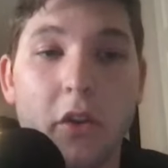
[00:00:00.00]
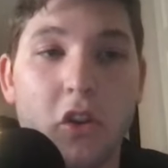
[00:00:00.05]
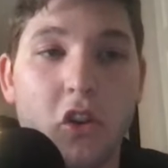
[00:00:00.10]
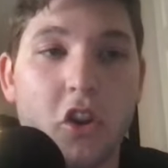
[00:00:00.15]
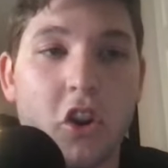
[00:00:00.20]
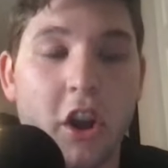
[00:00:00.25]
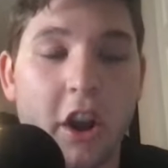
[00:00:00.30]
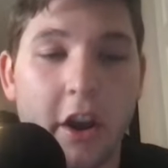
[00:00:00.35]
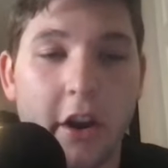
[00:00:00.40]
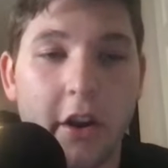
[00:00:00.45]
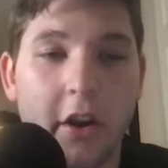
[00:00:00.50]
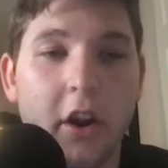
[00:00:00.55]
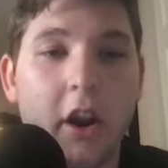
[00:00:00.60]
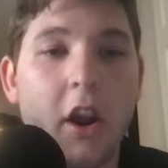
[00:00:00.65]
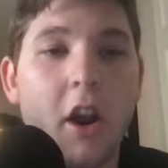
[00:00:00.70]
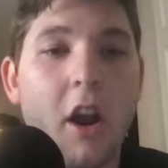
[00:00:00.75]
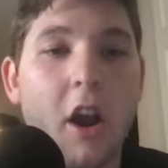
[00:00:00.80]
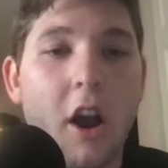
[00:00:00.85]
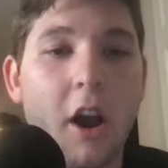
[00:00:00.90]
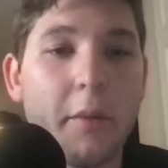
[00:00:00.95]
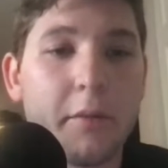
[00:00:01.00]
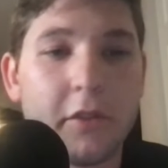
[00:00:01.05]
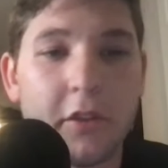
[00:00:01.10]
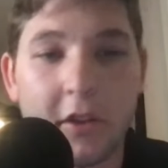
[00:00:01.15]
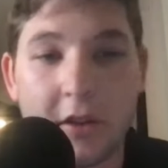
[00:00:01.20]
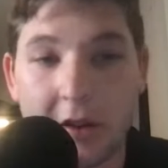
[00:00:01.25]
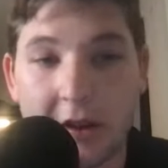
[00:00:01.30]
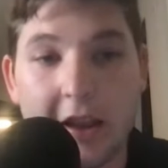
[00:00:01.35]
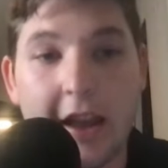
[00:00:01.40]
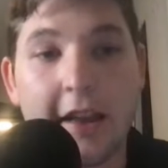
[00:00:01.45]
this year, up
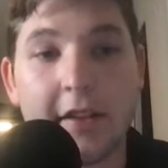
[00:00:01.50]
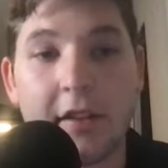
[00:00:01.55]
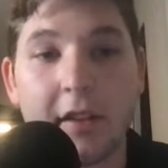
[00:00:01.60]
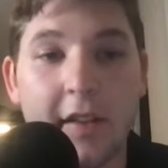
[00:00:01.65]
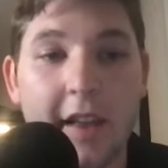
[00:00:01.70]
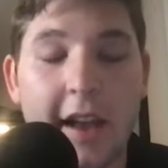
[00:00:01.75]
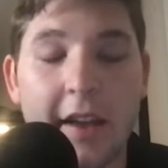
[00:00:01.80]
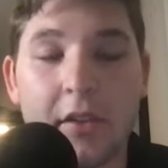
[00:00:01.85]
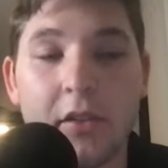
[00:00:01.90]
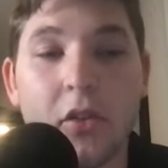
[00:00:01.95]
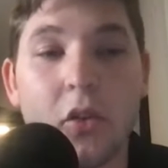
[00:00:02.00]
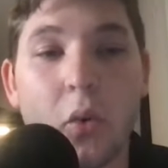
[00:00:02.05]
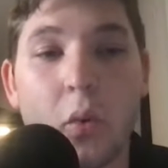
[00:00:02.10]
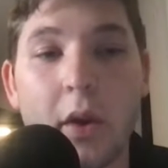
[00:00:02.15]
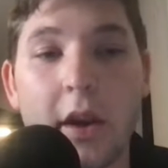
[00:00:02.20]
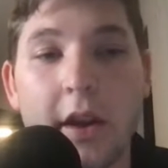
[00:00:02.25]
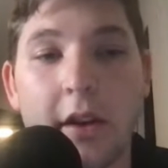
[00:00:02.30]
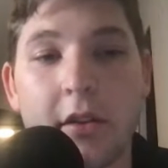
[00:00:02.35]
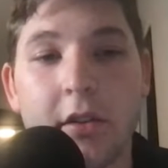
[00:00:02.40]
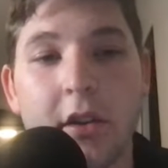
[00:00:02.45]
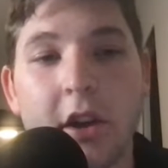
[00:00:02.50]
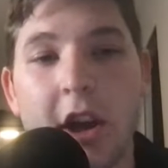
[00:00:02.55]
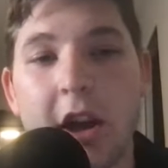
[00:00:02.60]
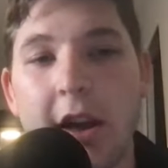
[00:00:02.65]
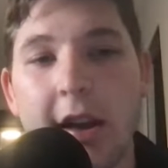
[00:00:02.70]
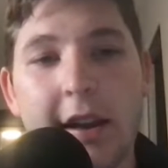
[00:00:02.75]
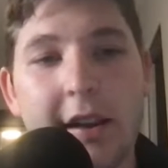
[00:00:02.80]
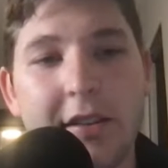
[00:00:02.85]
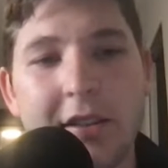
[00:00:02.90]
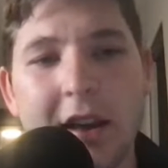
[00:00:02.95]
to again the last 2 weeks,
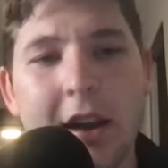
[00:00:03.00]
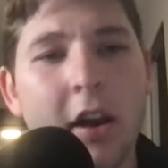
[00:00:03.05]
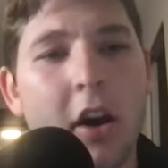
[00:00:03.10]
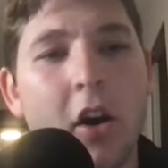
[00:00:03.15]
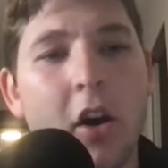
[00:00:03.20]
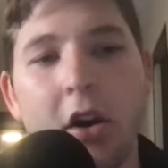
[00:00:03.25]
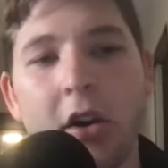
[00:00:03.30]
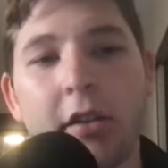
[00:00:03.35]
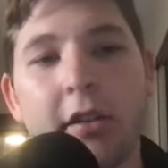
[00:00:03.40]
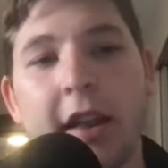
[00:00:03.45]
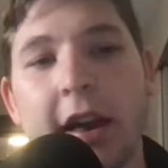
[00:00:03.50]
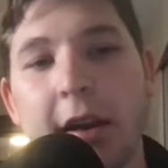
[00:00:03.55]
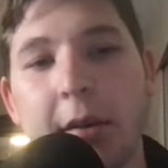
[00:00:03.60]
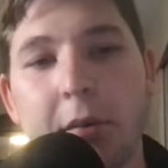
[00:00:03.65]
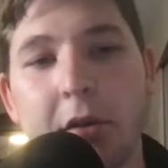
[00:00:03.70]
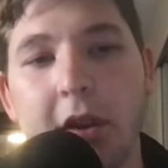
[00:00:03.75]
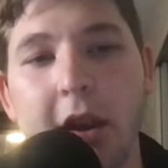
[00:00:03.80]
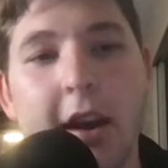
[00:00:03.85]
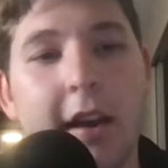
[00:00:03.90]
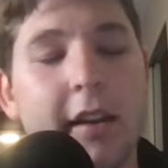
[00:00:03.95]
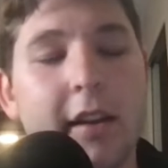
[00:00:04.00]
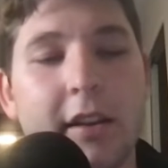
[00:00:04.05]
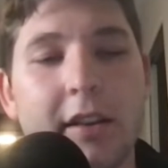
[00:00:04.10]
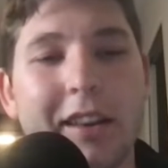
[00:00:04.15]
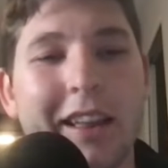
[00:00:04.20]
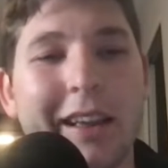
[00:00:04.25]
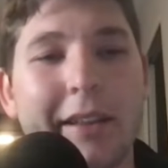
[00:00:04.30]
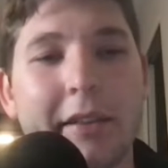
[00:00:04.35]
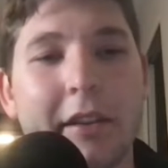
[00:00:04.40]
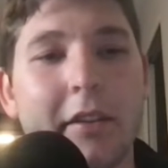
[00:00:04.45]
and it's kind of hard that I'm saying
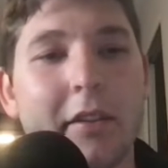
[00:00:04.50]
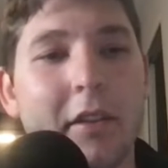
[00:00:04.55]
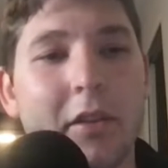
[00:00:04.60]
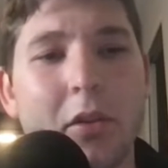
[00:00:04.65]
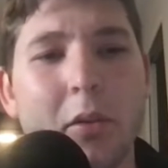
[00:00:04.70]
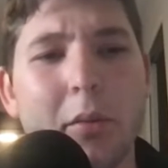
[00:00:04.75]
it like this.